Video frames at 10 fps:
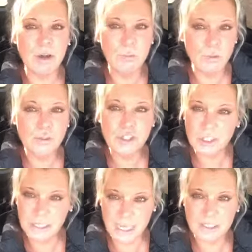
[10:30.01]
I warned
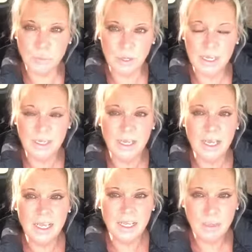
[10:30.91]
you last week,
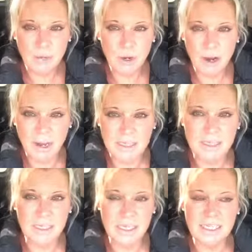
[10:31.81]
keep your eyes
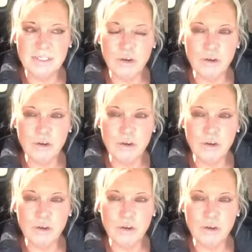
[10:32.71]
and ears